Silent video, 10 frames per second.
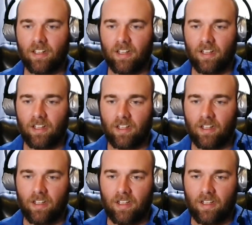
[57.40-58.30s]

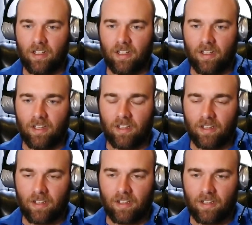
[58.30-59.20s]

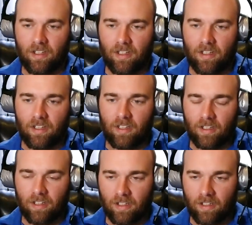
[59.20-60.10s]

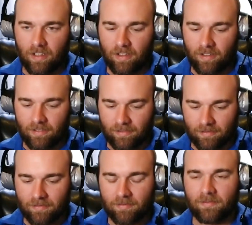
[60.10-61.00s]

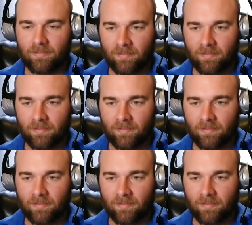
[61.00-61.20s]
(silent)